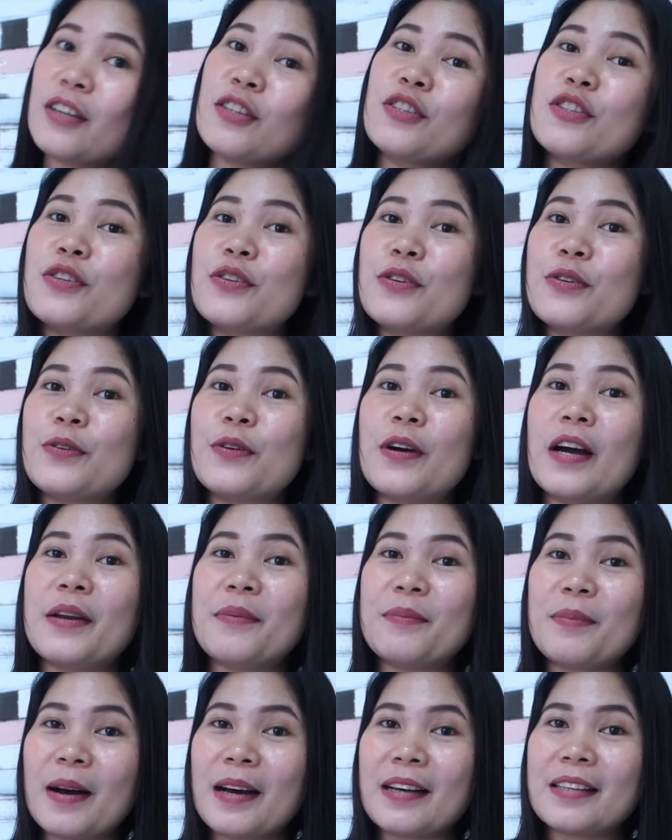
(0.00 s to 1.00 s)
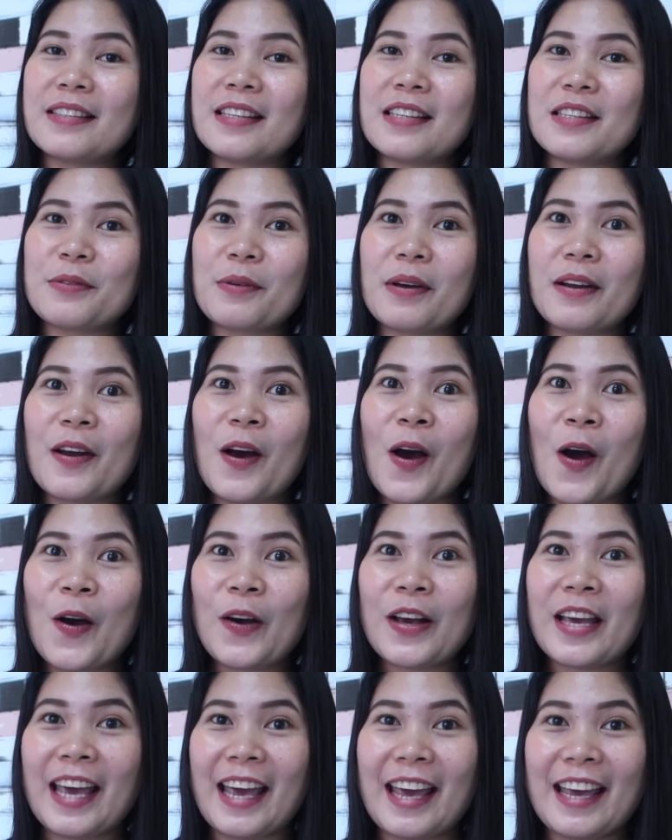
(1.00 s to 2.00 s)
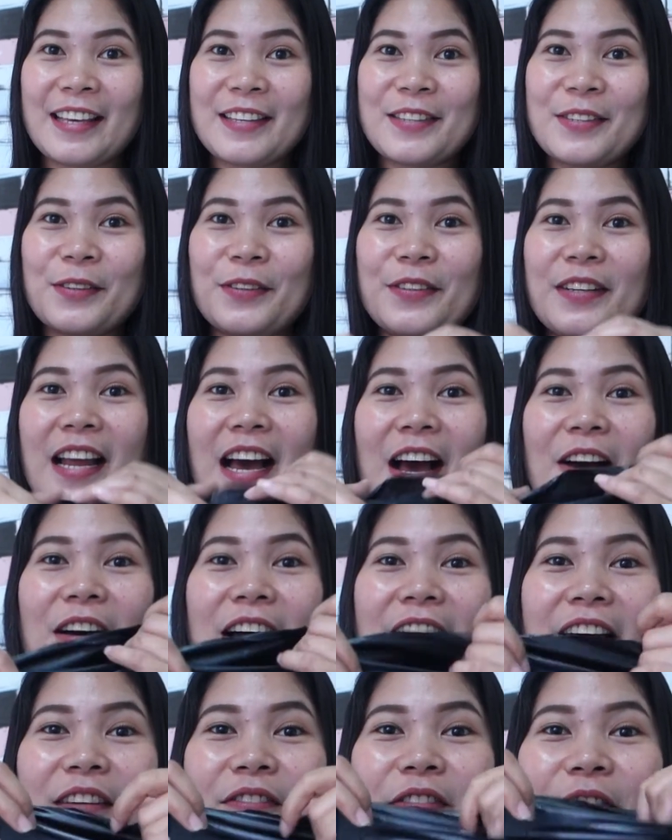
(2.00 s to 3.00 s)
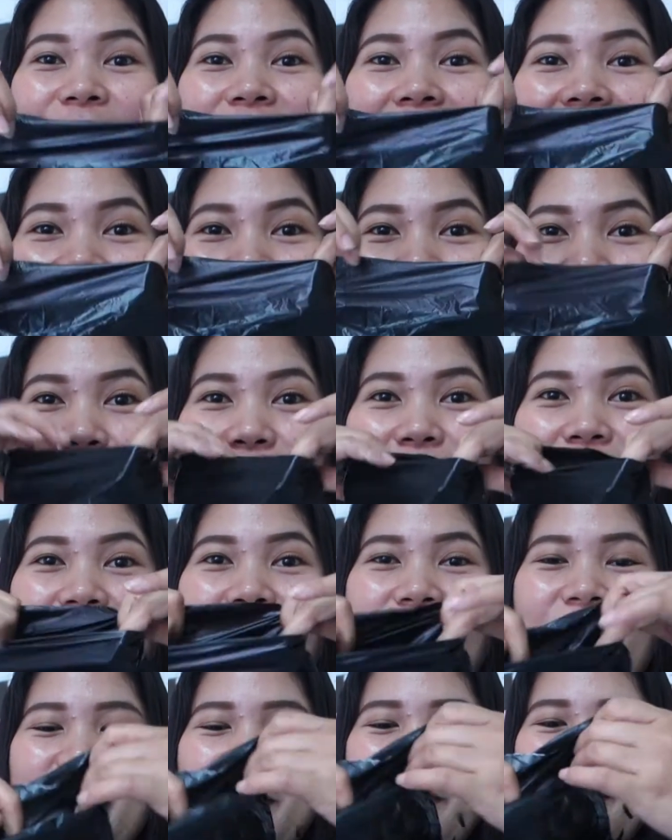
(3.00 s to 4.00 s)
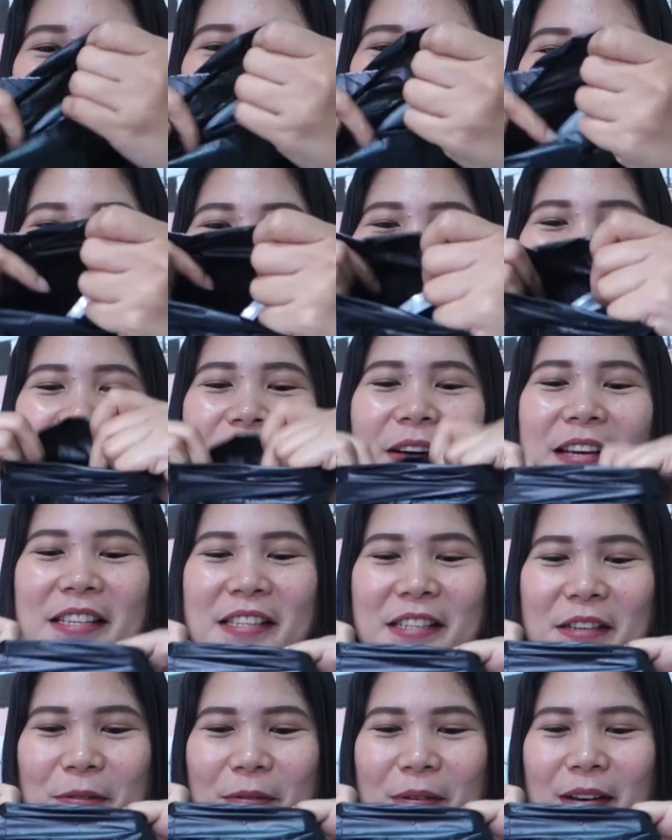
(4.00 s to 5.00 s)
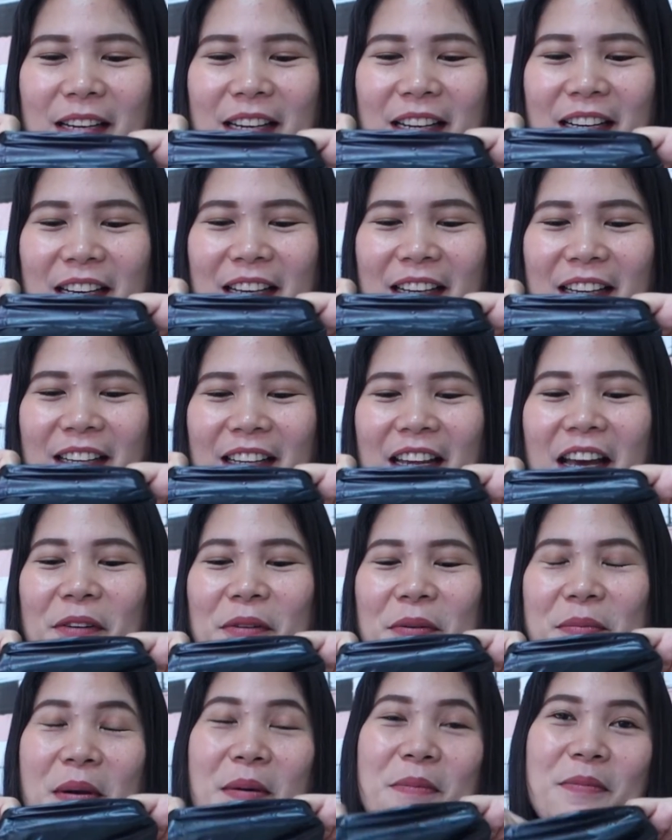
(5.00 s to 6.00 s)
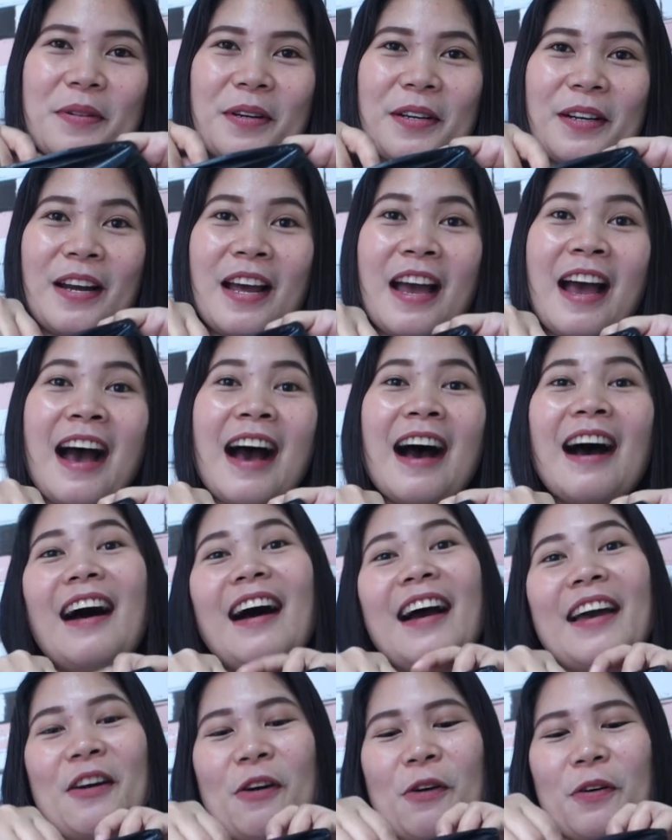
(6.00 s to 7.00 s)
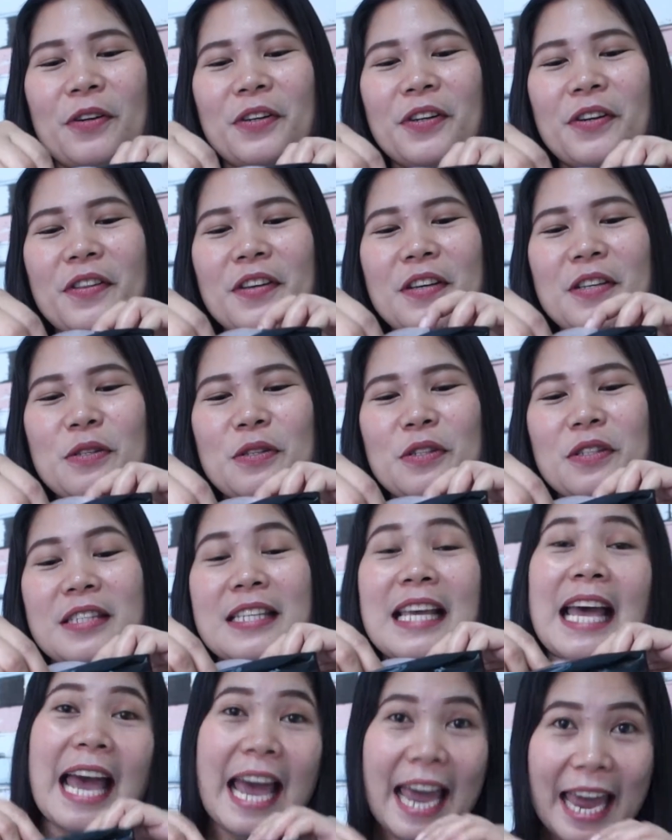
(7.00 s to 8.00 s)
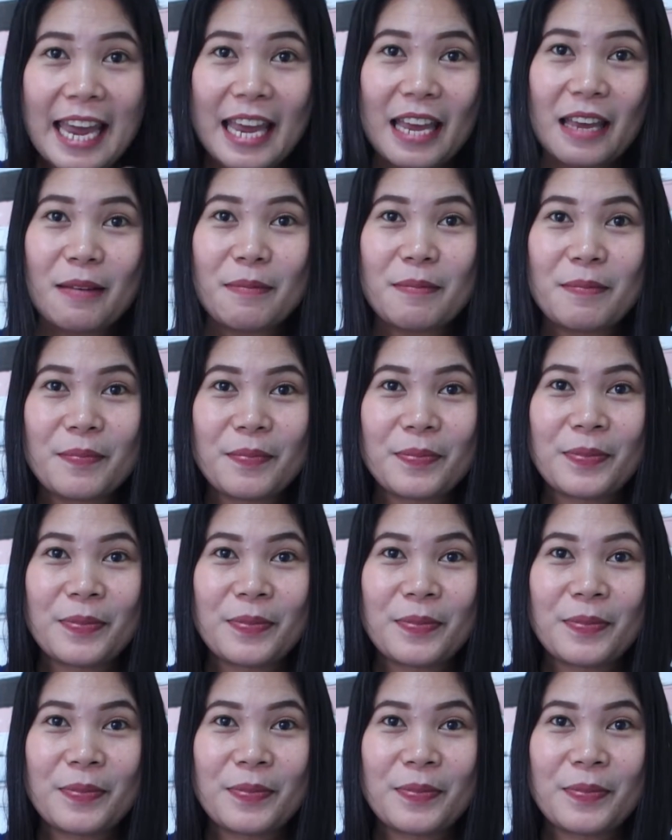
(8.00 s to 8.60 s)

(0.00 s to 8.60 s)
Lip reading: to unbox this one. Okay, so now I have already opened this one. Now I see what I remember. I ordered this tape